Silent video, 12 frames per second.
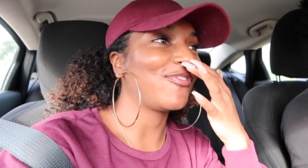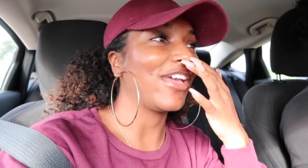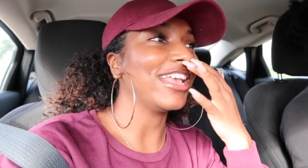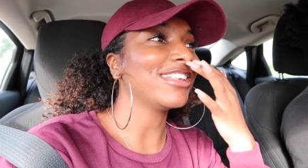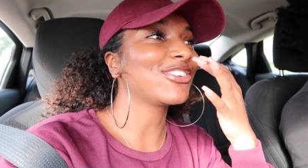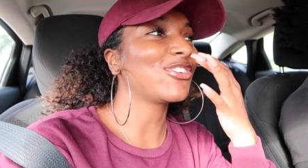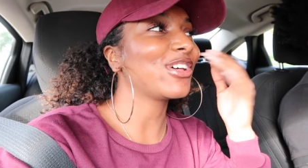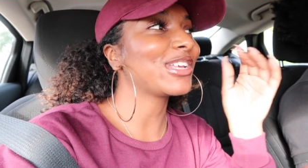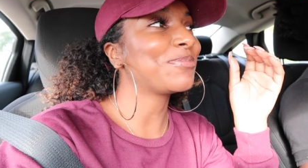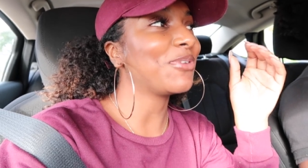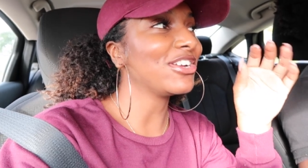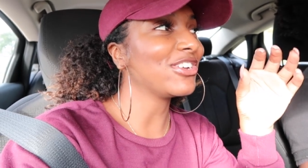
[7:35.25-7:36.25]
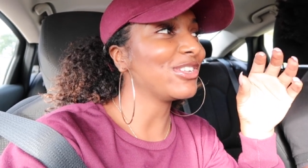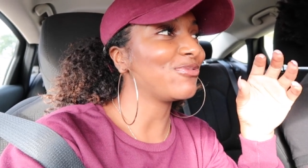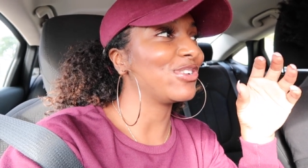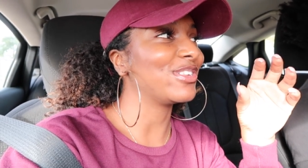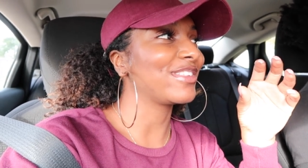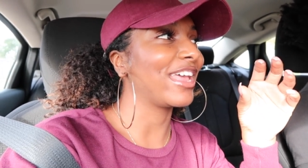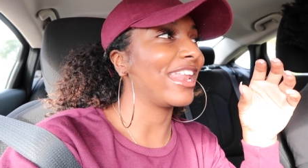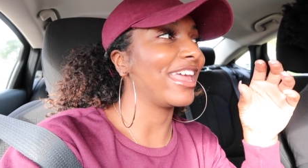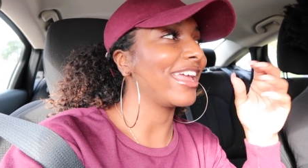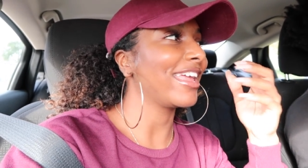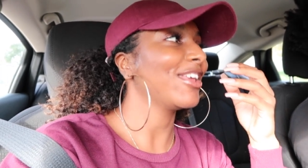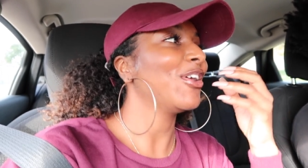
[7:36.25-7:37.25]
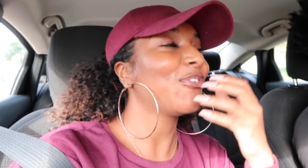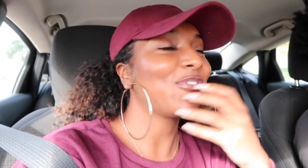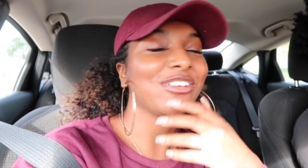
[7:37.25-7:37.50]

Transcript: facial expressions were just getting, you know,